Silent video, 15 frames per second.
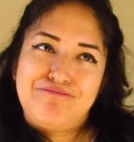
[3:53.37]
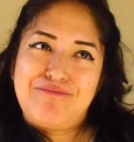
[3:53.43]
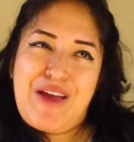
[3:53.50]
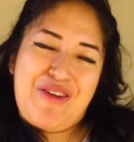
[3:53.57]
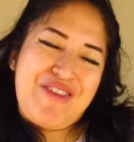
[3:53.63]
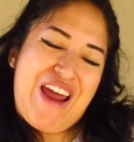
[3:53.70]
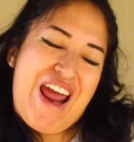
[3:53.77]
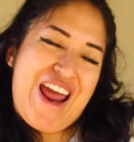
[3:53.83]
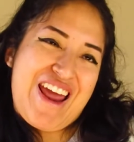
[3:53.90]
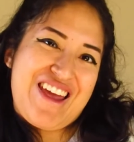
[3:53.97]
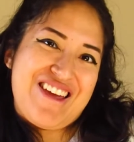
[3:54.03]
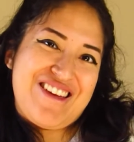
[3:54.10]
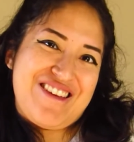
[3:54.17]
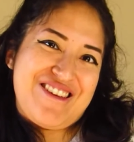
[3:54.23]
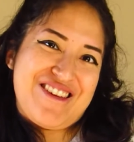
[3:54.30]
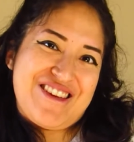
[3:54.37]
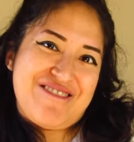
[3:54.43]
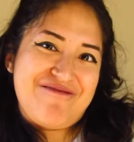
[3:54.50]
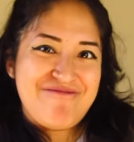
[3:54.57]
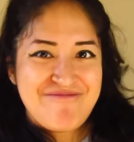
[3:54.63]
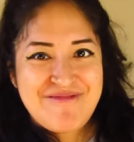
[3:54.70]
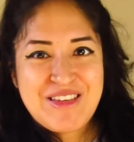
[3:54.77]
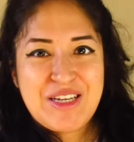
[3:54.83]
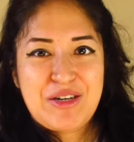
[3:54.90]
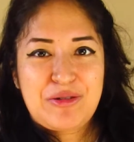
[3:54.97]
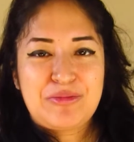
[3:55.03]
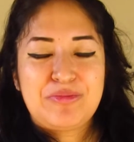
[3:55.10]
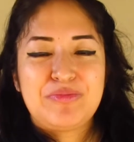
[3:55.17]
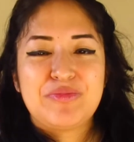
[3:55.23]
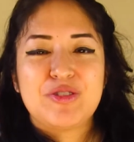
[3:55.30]
okay,
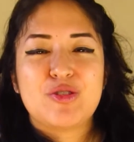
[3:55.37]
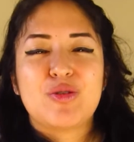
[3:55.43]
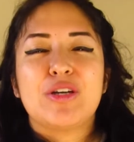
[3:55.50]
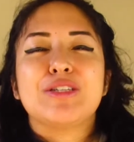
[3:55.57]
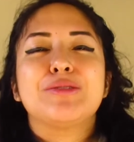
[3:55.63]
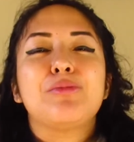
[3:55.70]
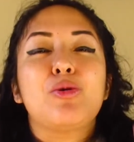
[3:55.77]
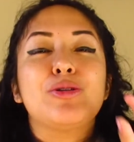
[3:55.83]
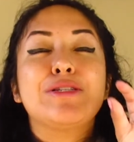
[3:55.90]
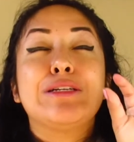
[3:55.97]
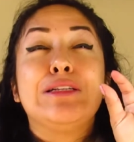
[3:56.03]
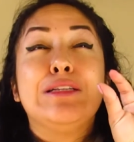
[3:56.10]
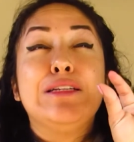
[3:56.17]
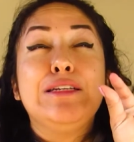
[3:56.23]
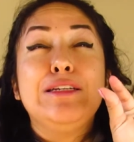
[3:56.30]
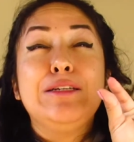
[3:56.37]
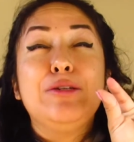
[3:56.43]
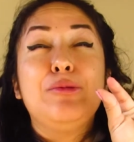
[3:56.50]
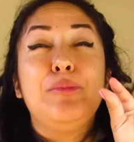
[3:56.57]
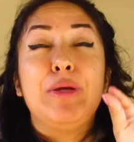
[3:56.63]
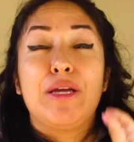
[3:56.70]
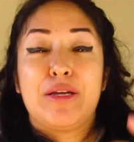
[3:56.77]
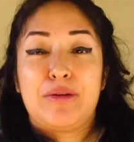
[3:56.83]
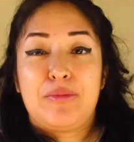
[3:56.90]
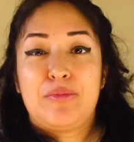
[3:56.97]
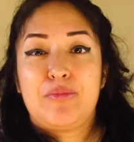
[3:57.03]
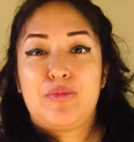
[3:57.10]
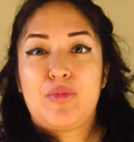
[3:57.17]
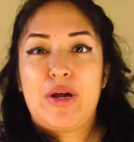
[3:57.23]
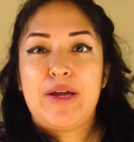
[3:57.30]
So I smoked a little bit,
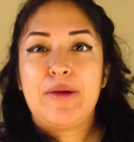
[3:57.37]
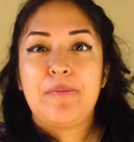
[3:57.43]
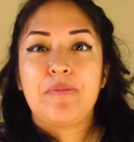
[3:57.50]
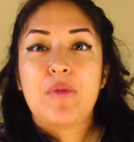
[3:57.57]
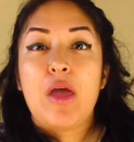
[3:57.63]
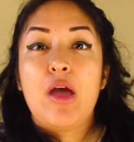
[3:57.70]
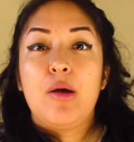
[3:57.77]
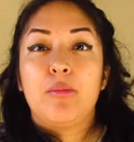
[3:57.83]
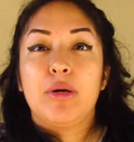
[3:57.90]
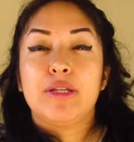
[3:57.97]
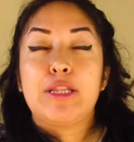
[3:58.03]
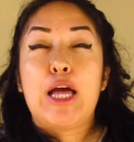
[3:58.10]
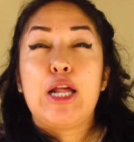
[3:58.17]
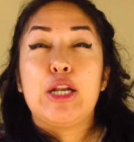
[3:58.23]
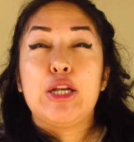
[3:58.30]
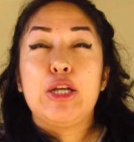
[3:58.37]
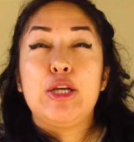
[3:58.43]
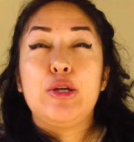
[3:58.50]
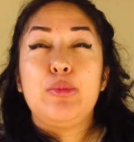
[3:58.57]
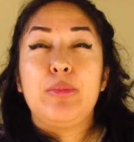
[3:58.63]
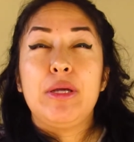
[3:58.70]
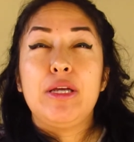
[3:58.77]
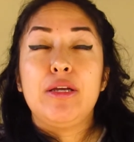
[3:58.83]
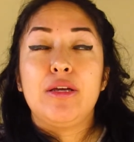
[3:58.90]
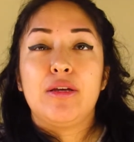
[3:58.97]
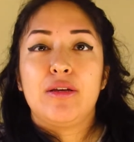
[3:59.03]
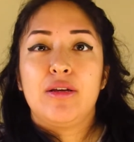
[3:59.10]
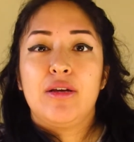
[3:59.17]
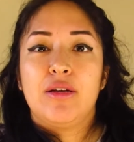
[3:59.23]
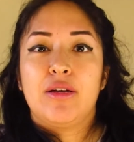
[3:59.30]
right? But that little
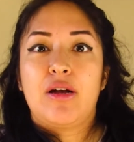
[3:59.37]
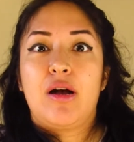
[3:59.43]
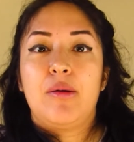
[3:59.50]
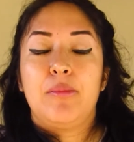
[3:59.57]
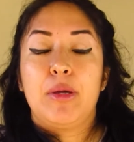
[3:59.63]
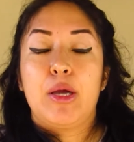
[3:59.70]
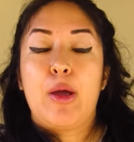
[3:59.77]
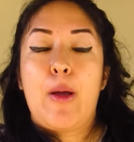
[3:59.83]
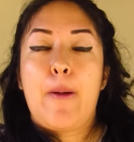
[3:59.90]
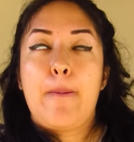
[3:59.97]
bit got me